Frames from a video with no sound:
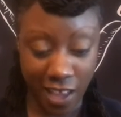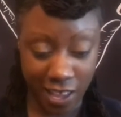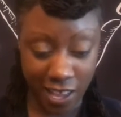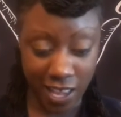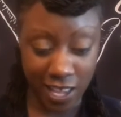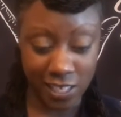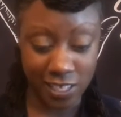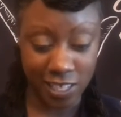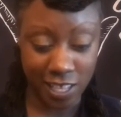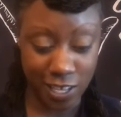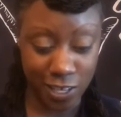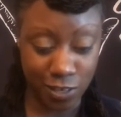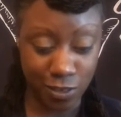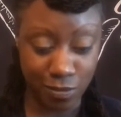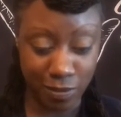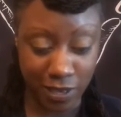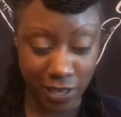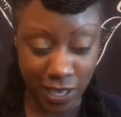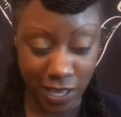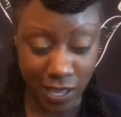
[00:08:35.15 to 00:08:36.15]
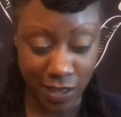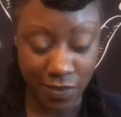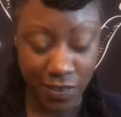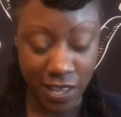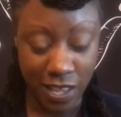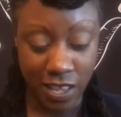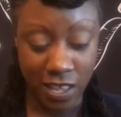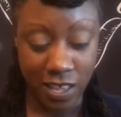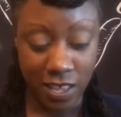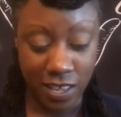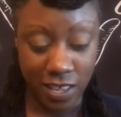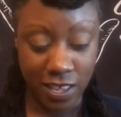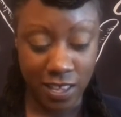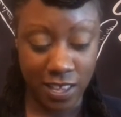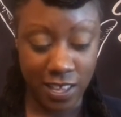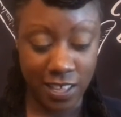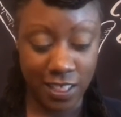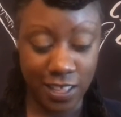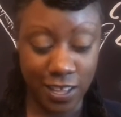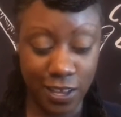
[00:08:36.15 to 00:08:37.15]
Yes, I do believe
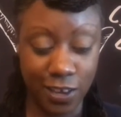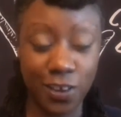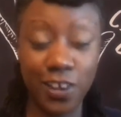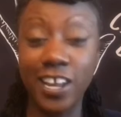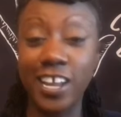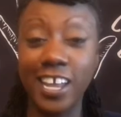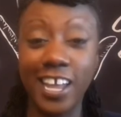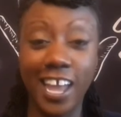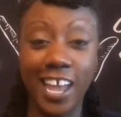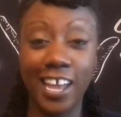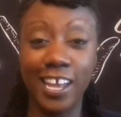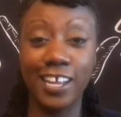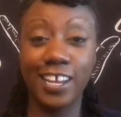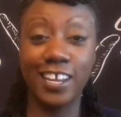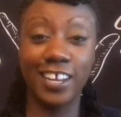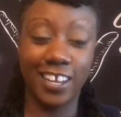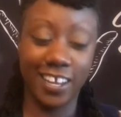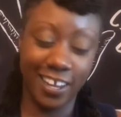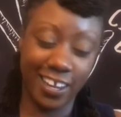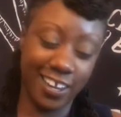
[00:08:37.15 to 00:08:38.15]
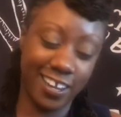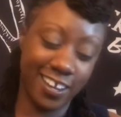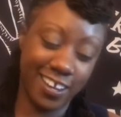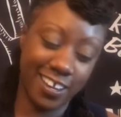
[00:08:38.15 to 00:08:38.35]
in the Creator.